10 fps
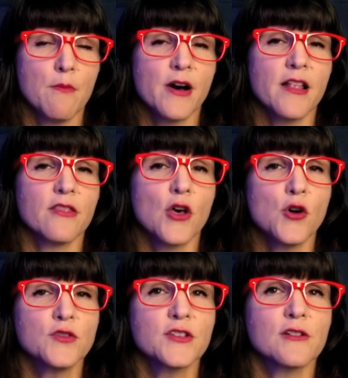but
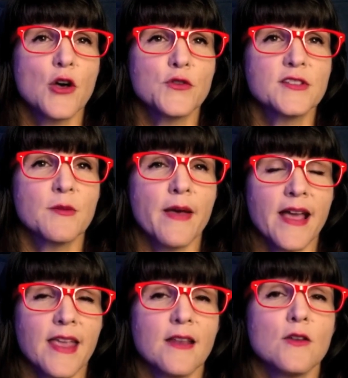those close to
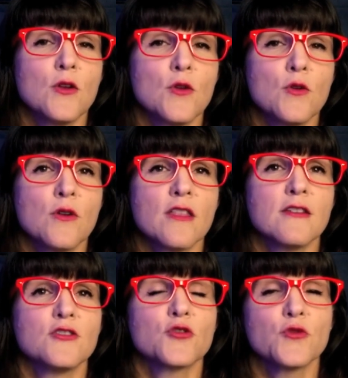Becky knew
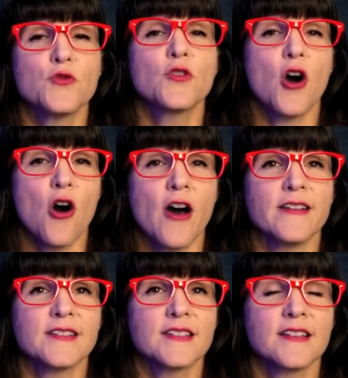the true
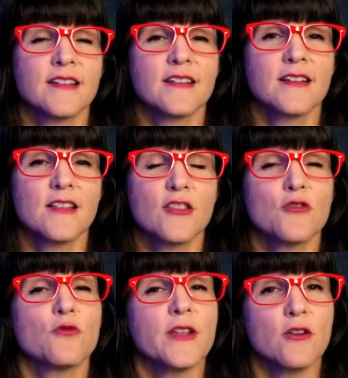cause,
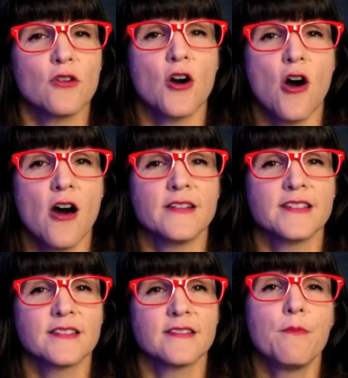the real
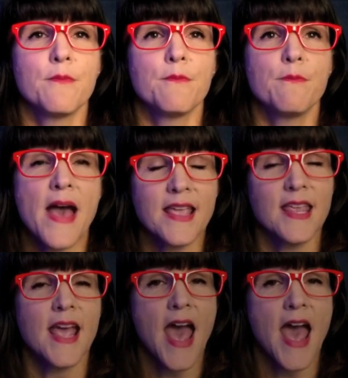cause. Becky